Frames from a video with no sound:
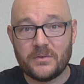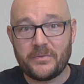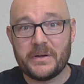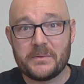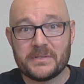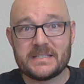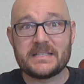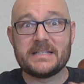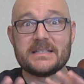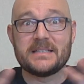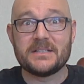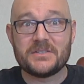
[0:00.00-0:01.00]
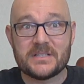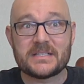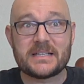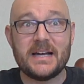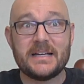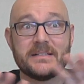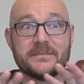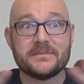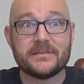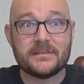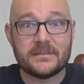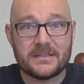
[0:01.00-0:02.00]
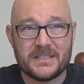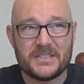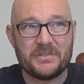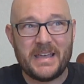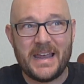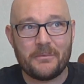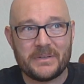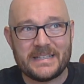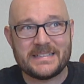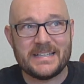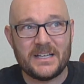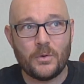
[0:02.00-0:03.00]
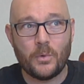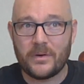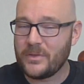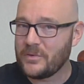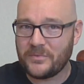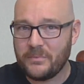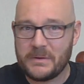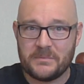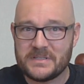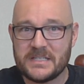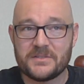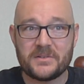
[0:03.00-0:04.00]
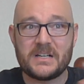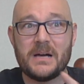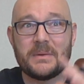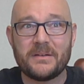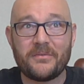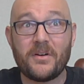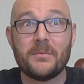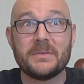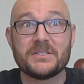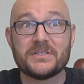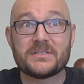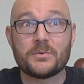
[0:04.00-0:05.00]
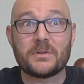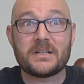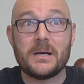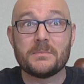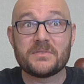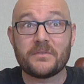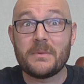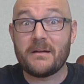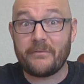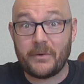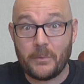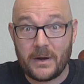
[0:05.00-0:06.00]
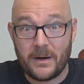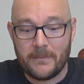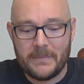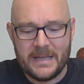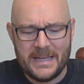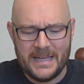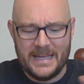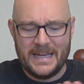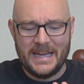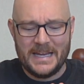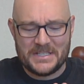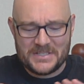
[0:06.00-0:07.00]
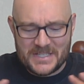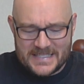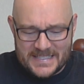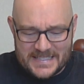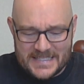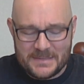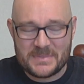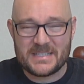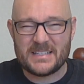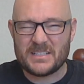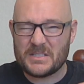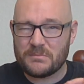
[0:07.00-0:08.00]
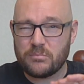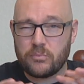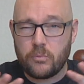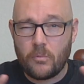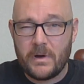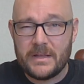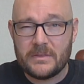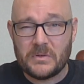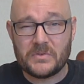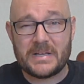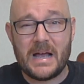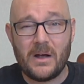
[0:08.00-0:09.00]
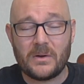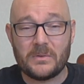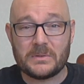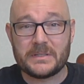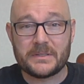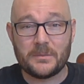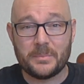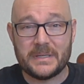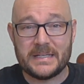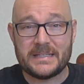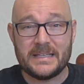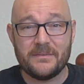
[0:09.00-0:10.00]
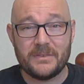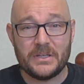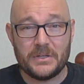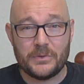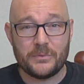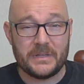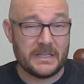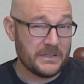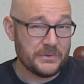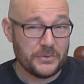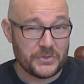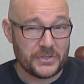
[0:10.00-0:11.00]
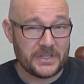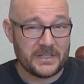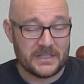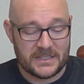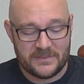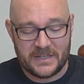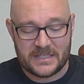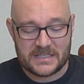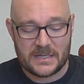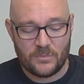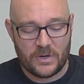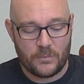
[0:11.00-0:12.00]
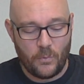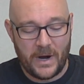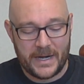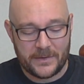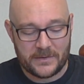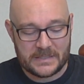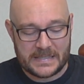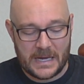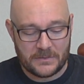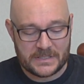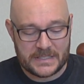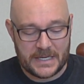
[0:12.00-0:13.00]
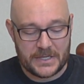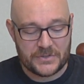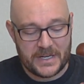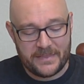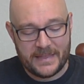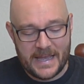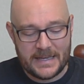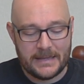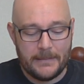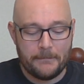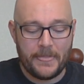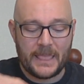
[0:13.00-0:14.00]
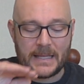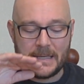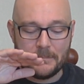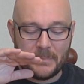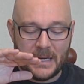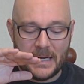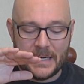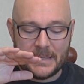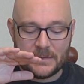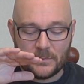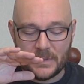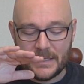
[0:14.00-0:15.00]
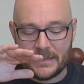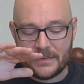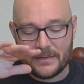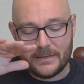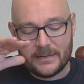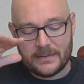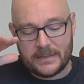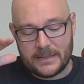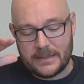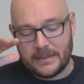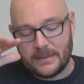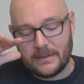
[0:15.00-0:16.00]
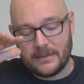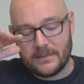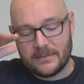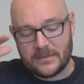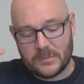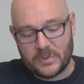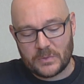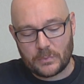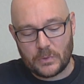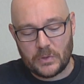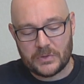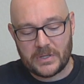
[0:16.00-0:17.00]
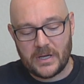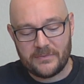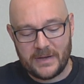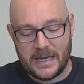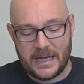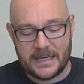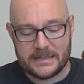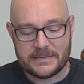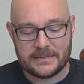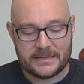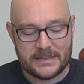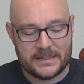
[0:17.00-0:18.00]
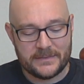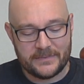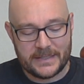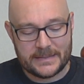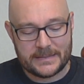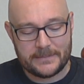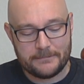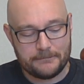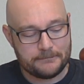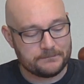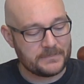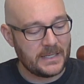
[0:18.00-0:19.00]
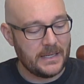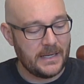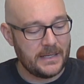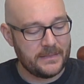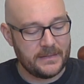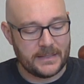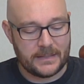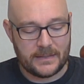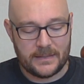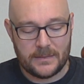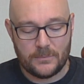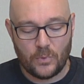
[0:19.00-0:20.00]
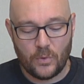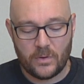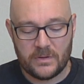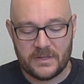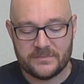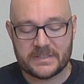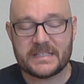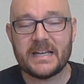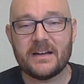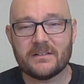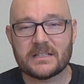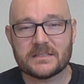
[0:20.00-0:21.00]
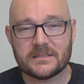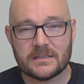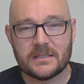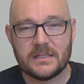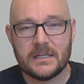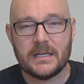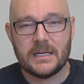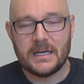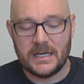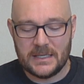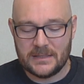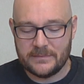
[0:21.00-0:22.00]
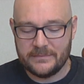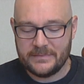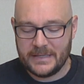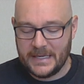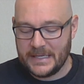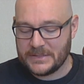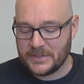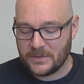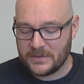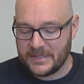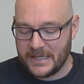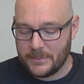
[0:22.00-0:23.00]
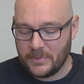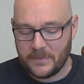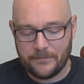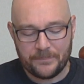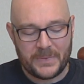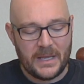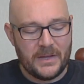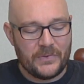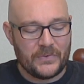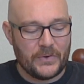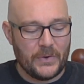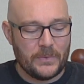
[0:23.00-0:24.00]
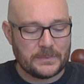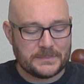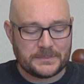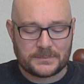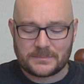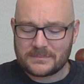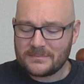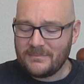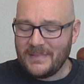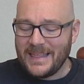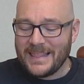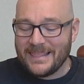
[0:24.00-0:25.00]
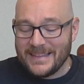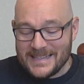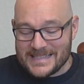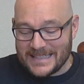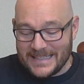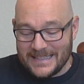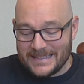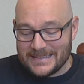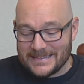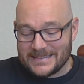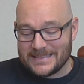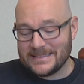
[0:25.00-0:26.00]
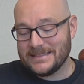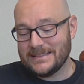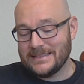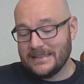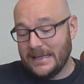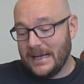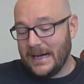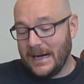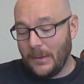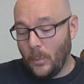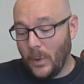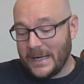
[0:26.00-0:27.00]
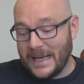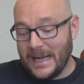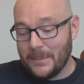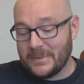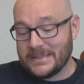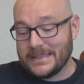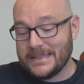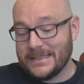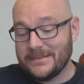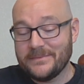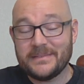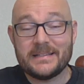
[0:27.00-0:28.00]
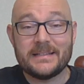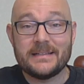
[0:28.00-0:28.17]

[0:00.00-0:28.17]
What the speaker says: frequencies that just kind of, because you can't really tell where those frequencies are coming from, it just sort of comes from everywhere. It just seems to spread those out a little bit, giving you the illusion of a somewhat wider soundstage. And that, combined with the somewhat rolled off highs, give it, I think, more of the character of a turntable. So this is what I believe